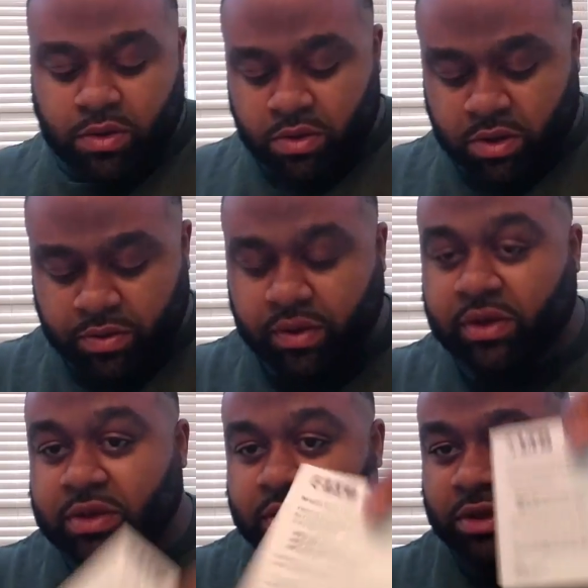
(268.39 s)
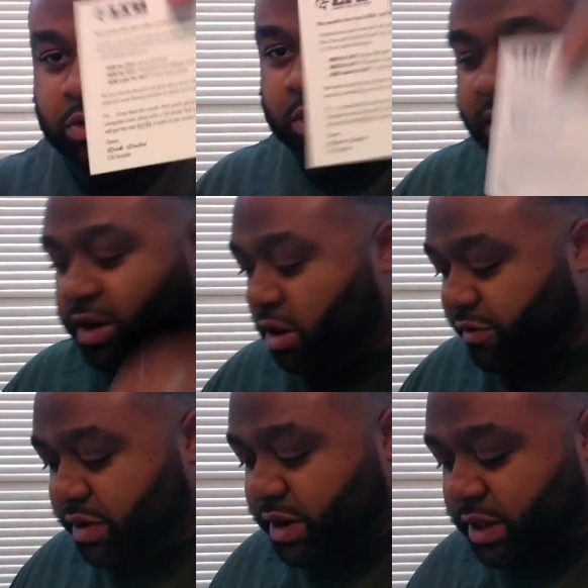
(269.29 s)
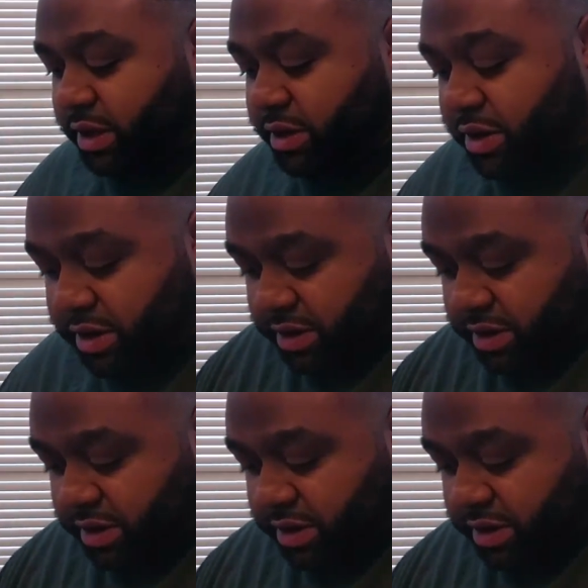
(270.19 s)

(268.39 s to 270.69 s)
Huh, a little letter, I'll read that later.